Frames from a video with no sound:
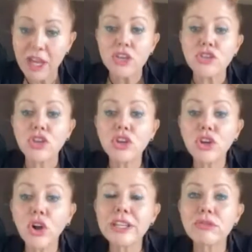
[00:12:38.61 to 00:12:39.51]
So you
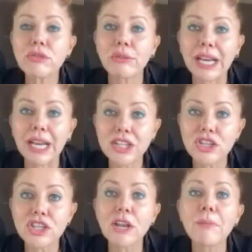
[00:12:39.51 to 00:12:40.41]
go into a
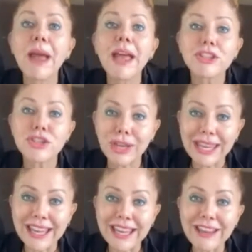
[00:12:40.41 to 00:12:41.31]
relationship to
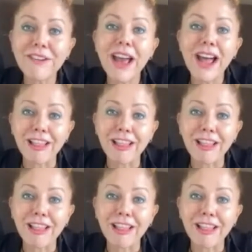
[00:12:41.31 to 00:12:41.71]
give